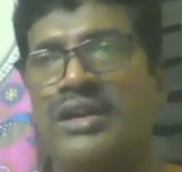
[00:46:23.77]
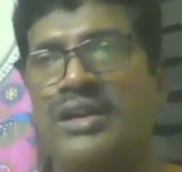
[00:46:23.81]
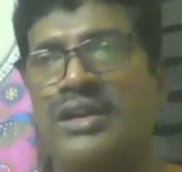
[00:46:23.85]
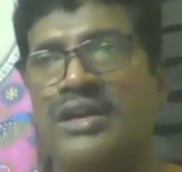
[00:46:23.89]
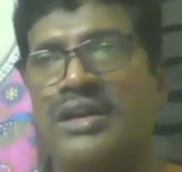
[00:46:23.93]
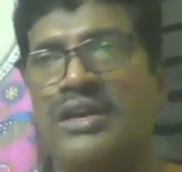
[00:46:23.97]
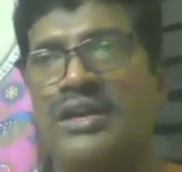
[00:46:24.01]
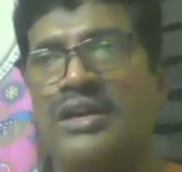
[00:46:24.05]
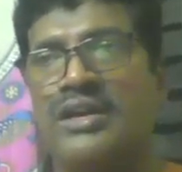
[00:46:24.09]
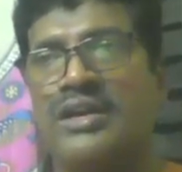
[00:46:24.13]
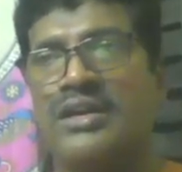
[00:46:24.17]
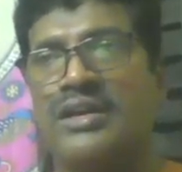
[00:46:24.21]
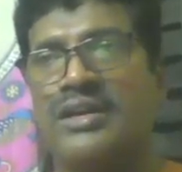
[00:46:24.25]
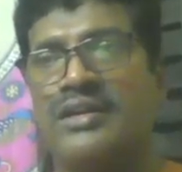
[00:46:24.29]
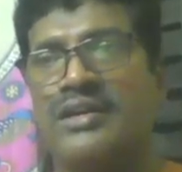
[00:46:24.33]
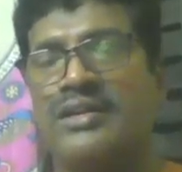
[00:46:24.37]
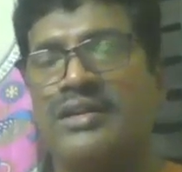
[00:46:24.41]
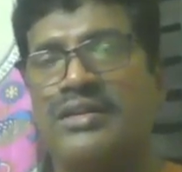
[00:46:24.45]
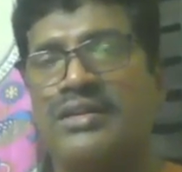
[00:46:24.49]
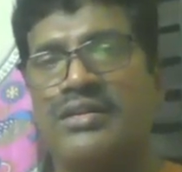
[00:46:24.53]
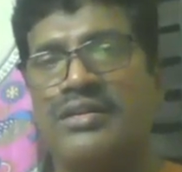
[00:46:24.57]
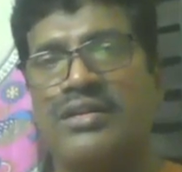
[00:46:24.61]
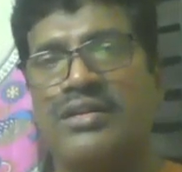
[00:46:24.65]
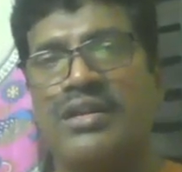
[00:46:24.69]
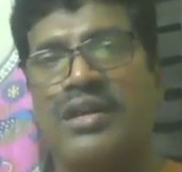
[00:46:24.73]
or
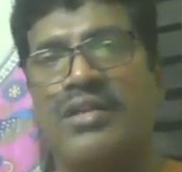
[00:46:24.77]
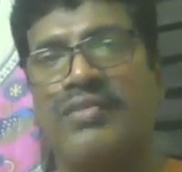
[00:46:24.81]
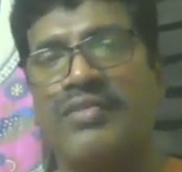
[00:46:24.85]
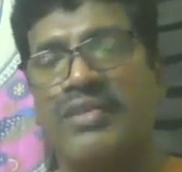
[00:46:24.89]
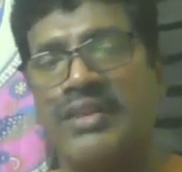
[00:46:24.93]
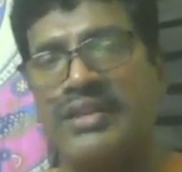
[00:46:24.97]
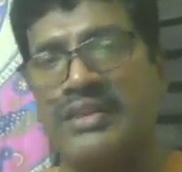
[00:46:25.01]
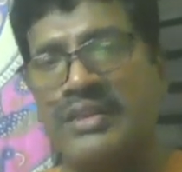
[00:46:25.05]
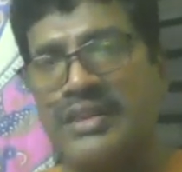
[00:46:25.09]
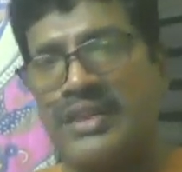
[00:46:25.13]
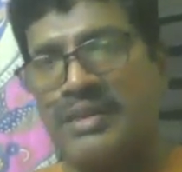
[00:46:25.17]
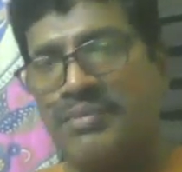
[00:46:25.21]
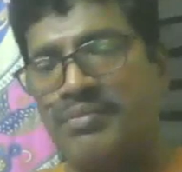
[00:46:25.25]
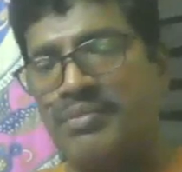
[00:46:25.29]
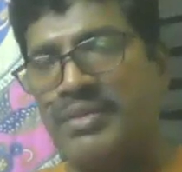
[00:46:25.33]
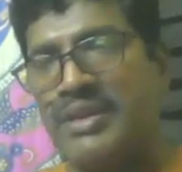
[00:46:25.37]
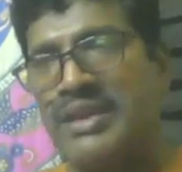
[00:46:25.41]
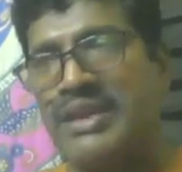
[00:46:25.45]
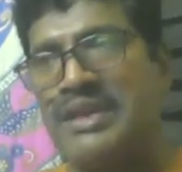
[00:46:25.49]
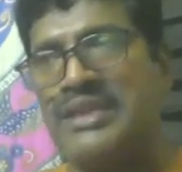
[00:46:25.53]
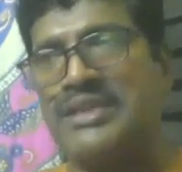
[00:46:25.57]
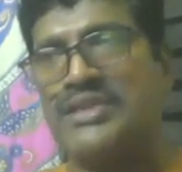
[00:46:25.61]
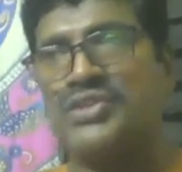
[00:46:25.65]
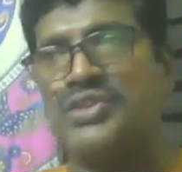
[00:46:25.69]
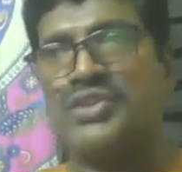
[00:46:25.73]
covering their
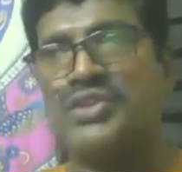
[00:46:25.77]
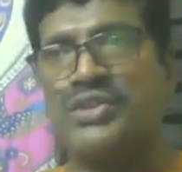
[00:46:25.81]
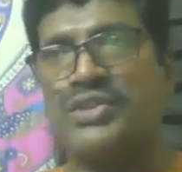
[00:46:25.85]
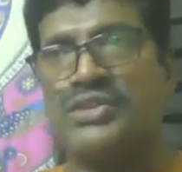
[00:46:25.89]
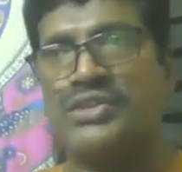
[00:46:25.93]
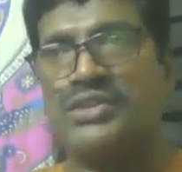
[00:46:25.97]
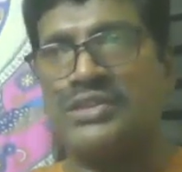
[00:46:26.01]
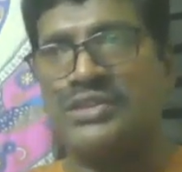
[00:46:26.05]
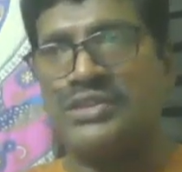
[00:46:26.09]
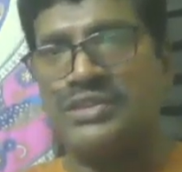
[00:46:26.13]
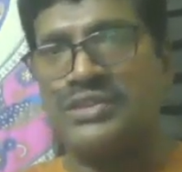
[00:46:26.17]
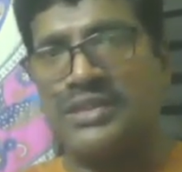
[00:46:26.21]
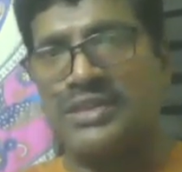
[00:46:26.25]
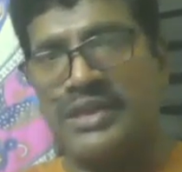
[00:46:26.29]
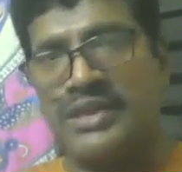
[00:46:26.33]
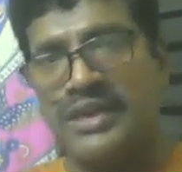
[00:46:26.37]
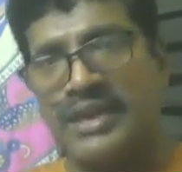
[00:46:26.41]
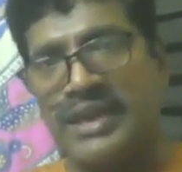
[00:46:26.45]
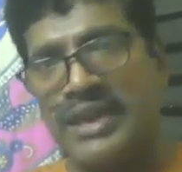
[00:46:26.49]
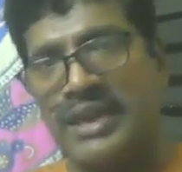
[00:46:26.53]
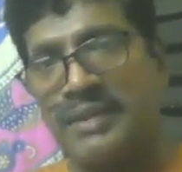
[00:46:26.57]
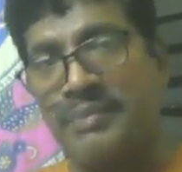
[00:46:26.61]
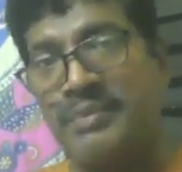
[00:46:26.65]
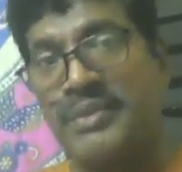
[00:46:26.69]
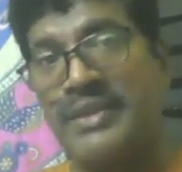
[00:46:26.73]
bills or, or
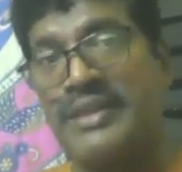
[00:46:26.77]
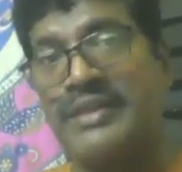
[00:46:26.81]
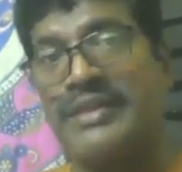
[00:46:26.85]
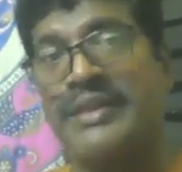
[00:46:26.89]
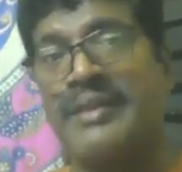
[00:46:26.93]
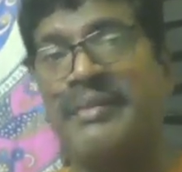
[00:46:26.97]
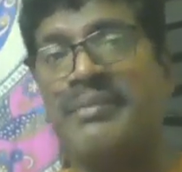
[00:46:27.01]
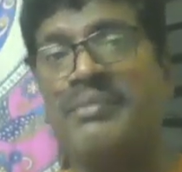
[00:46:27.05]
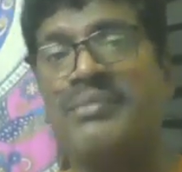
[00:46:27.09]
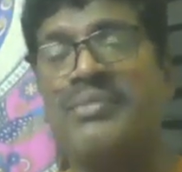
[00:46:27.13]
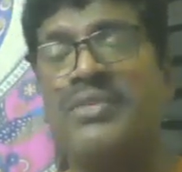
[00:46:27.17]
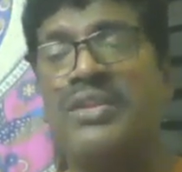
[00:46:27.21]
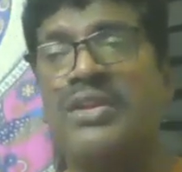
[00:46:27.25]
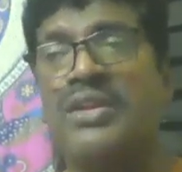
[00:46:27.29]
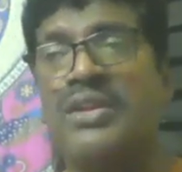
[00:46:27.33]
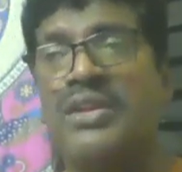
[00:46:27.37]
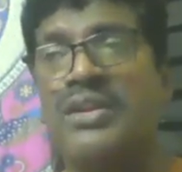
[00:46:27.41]
helping them